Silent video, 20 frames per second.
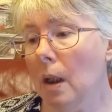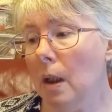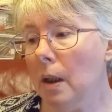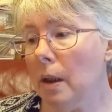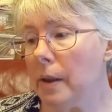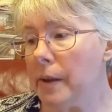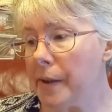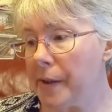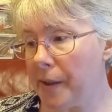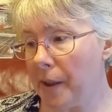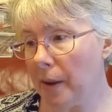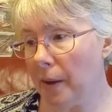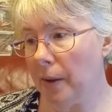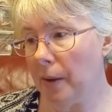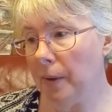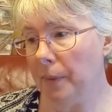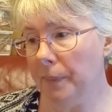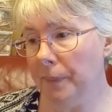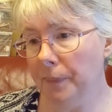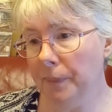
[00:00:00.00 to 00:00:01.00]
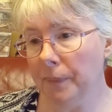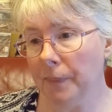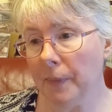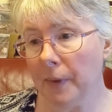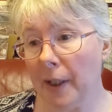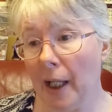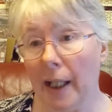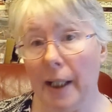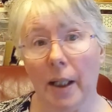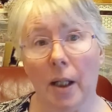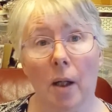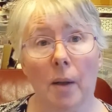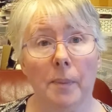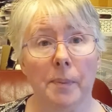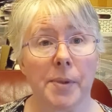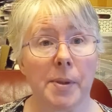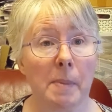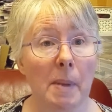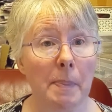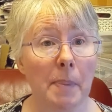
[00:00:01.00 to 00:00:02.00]
So there you go.
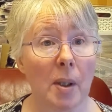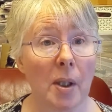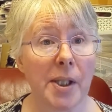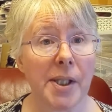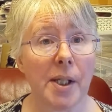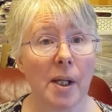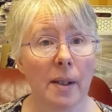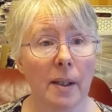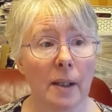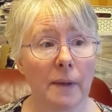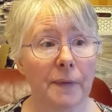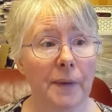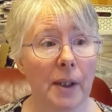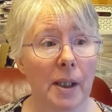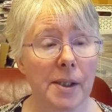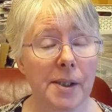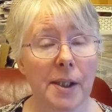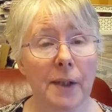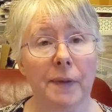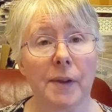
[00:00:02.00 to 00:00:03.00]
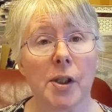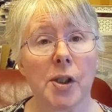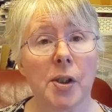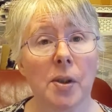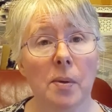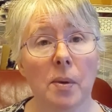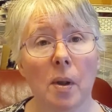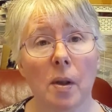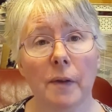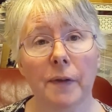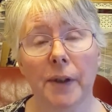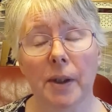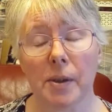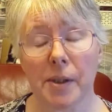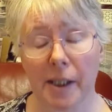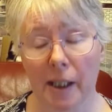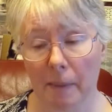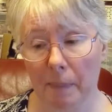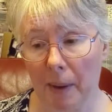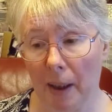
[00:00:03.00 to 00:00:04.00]
So my policy on adverts, if it's too long for you,
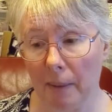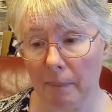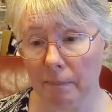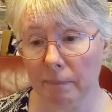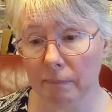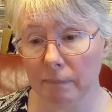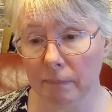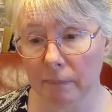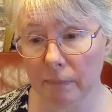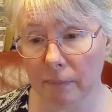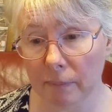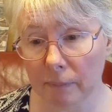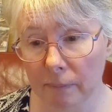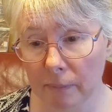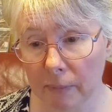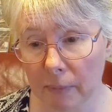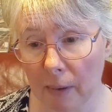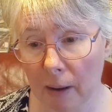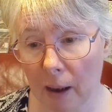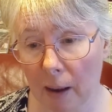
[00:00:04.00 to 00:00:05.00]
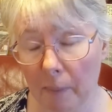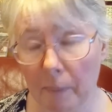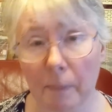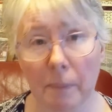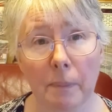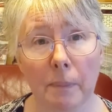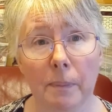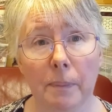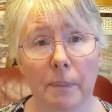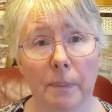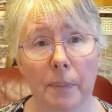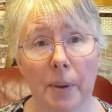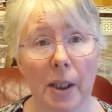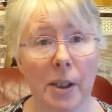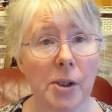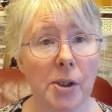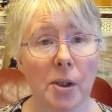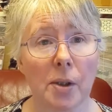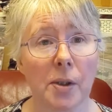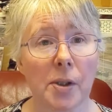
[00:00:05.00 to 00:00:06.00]
skip it. I'm pretty
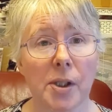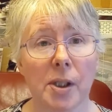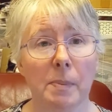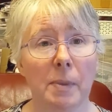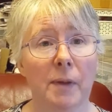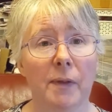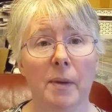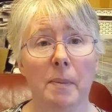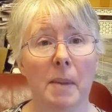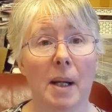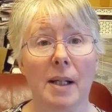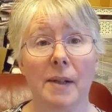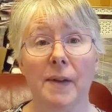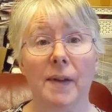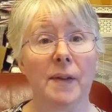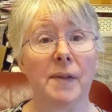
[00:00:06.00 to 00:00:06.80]
sure that some of you might even